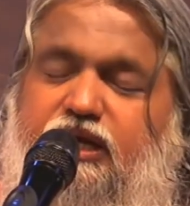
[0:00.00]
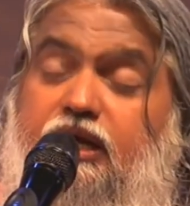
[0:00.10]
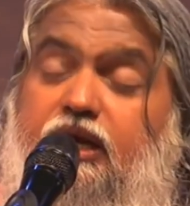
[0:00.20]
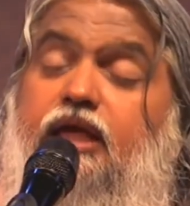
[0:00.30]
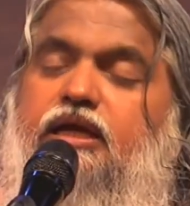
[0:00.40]

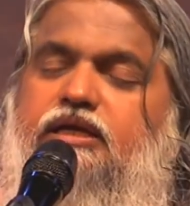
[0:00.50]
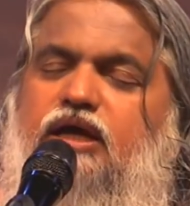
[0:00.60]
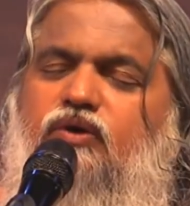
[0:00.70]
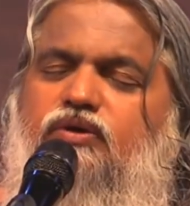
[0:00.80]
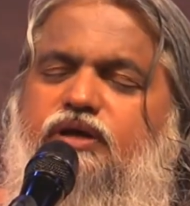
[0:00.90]
Lay it
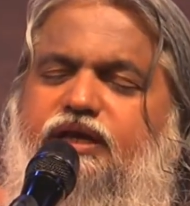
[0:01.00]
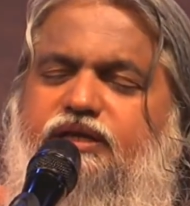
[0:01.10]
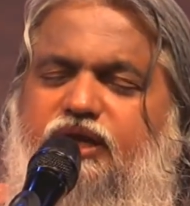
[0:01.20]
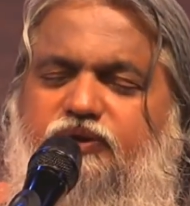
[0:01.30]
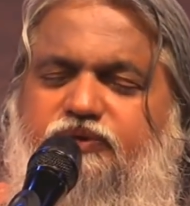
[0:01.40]
down right
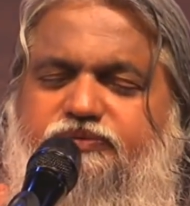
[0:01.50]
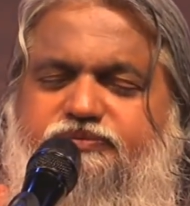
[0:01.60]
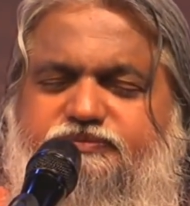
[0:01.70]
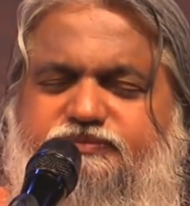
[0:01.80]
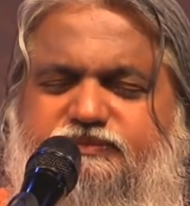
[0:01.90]
now.
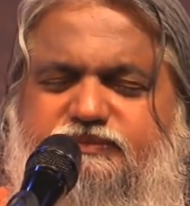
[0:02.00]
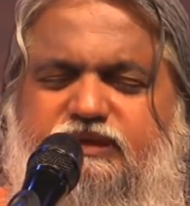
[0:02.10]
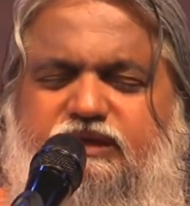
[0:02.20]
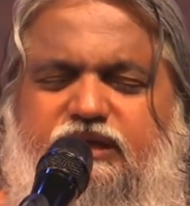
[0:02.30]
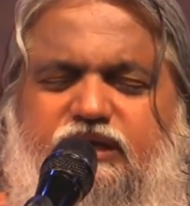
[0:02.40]

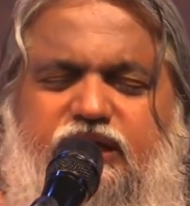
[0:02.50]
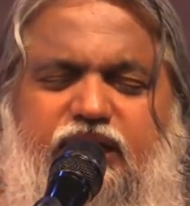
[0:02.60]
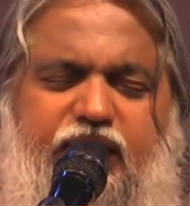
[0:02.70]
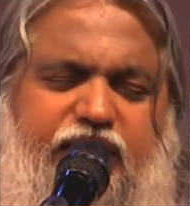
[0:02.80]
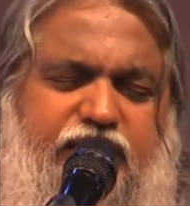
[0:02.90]

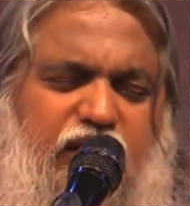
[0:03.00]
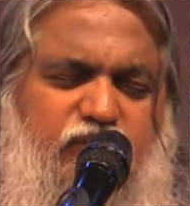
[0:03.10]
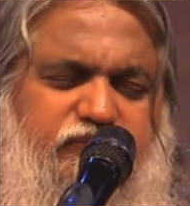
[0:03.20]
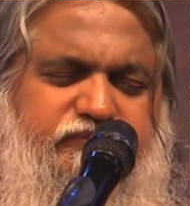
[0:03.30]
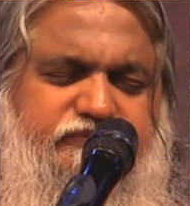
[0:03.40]
Lay it
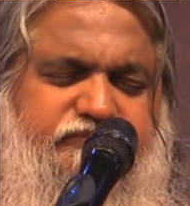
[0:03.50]
down.